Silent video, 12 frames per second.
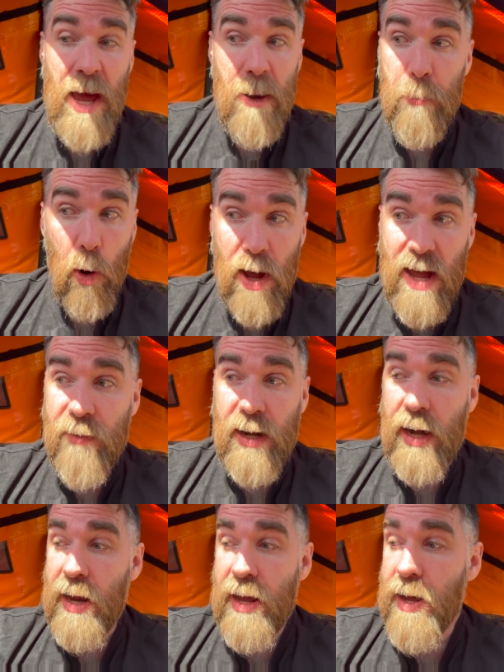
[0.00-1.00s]
But even
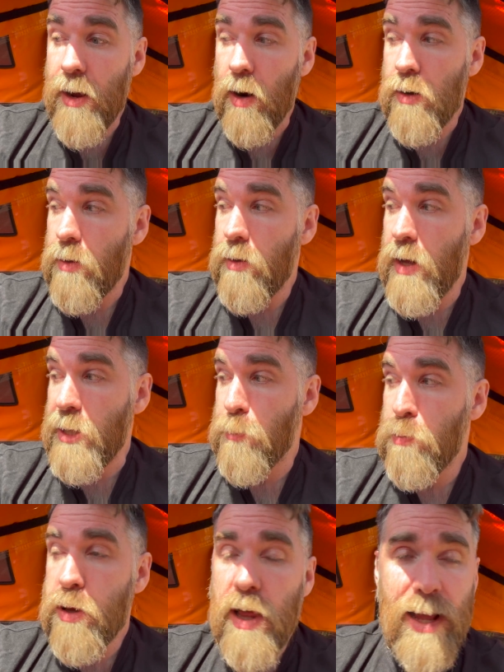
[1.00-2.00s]
in here, it's
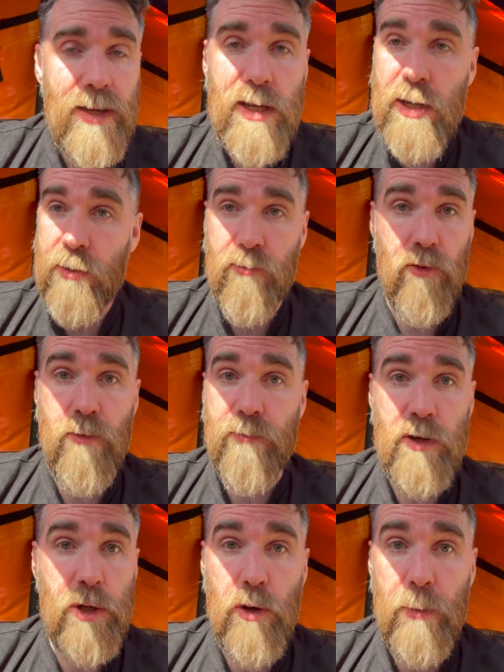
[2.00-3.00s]
plenty of room
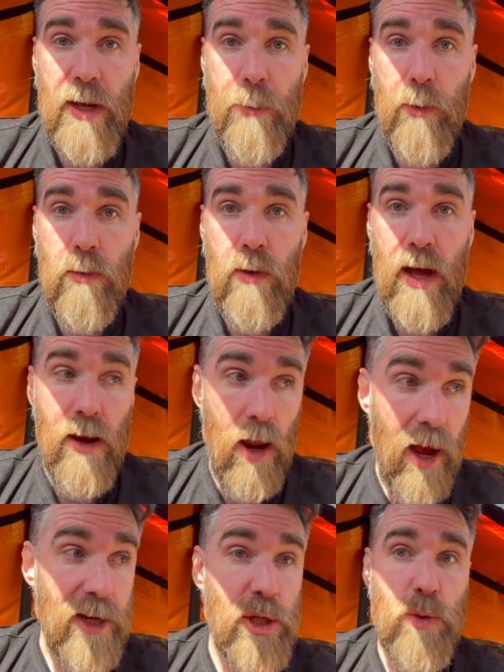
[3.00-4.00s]
for 2 people. And
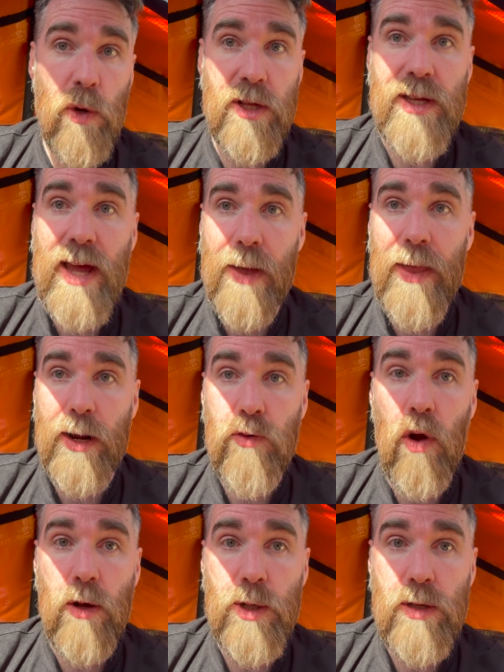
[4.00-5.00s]
I just wanted to get that
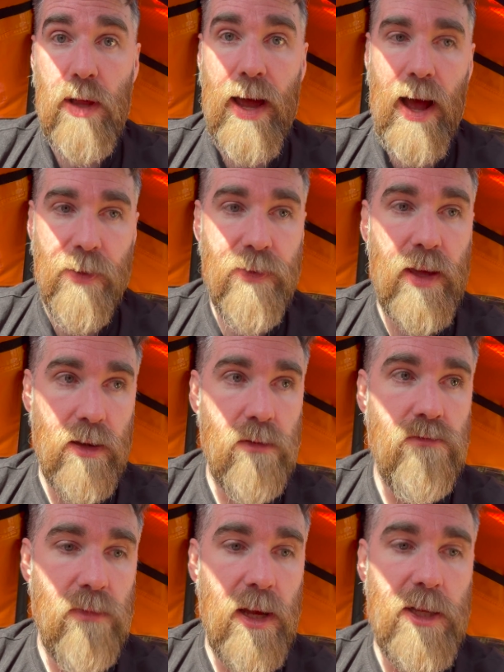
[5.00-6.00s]
across. Like, I think
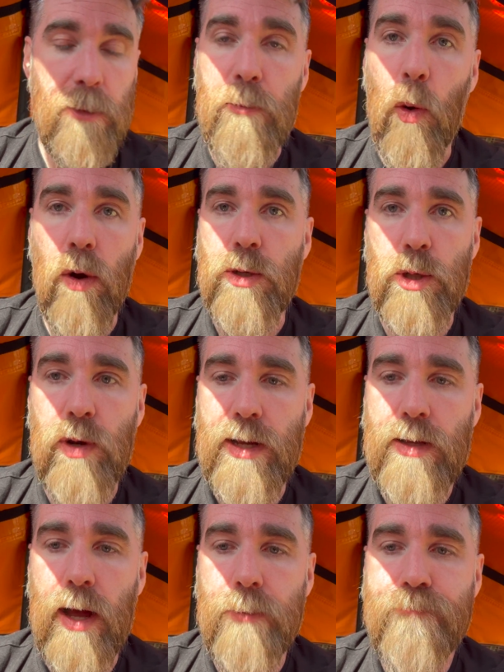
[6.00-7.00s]
it's important to
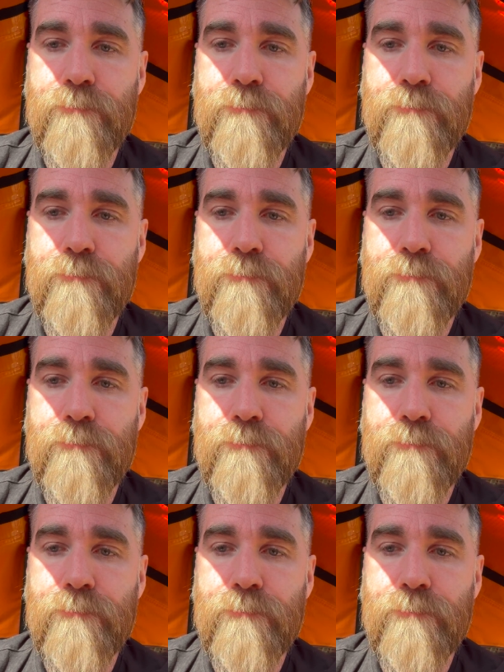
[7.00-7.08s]
stress that.